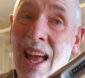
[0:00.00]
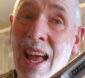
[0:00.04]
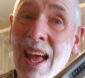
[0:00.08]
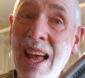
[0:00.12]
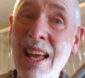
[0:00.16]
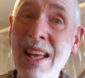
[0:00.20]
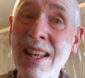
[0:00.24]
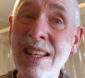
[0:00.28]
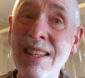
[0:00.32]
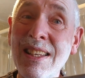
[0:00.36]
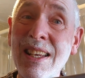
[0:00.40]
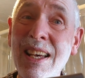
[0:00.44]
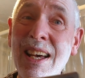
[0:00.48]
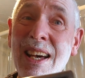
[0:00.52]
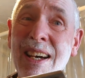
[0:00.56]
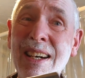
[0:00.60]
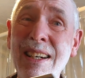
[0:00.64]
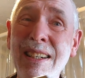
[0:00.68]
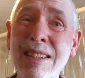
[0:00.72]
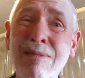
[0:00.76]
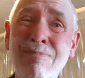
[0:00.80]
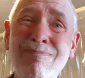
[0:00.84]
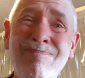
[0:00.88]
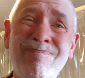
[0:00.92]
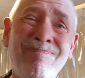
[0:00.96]
had
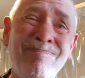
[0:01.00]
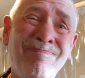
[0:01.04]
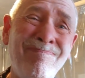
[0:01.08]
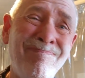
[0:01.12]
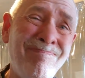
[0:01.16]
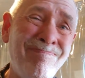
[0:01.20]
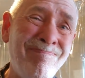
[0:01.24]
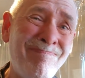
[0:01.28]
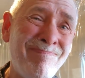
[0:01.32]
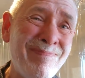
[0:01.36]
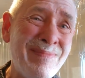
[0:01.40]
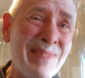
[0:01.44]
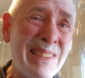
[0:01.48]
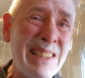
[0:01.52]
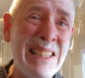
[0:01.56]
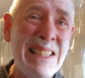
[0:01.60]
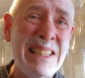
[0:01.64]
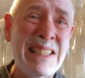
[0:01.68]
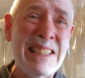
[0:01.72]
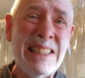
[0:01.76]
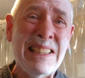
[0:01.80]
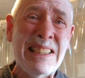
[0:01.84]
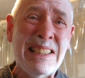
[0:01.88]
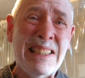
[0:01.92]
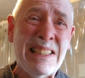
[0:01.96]
um,
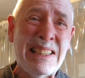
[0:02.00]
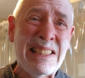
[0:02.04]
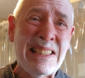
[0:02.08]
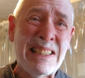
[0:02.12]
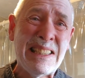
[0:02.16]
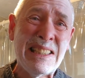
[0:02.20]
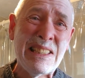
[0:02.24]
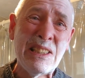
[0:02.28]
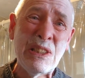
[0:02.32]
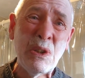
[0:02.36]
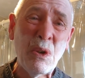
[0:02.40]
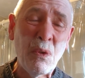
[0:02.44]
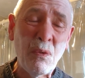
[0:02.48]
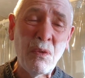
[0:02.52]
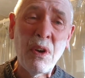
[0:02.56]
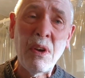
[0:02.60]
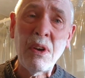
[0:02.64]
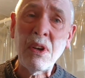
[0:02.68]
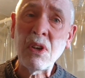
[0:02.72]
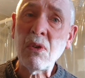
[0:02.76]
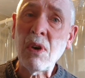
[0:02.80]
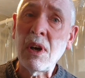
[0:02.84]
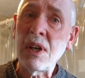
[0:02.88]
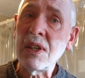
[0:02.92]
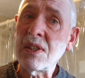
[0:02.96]
not
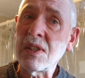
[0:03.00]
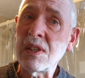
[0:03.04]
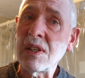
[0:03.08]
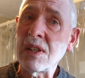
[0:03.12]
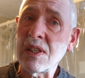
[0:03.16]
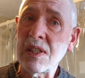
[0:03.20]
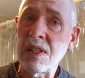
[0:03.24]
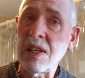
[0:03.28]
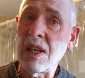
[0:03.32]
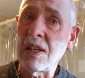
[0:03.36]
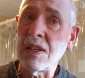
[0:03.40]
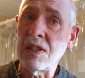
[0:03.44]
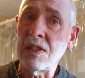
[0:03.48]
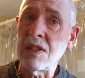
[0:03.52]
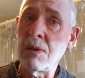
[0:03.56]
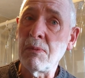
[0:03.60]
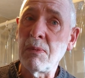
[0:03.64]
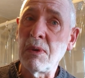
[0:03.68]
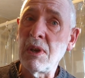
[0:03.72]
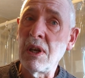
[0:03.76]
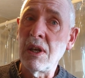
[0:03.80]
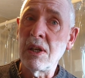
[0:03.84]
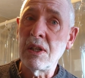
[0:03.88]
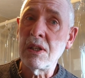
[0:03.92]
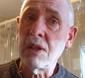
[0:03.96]
very great success, to
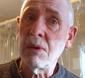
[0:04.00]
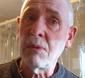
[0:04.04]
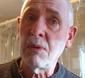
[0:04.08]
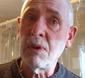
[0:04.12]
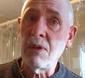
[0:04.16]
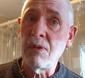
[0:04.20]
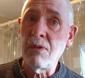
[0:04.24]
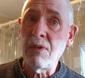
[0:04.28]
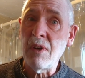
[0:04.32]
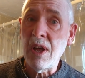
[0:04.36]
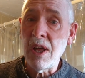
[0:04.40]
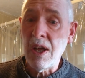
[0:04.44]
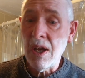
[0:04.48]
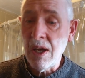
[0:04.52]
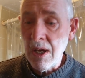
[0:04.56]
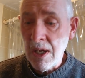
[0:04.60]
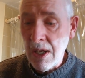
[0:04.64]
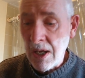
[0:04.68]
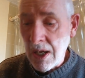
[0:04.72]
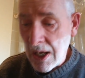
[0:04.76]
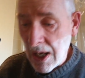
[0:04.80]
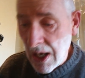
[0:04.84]
be, to be fair.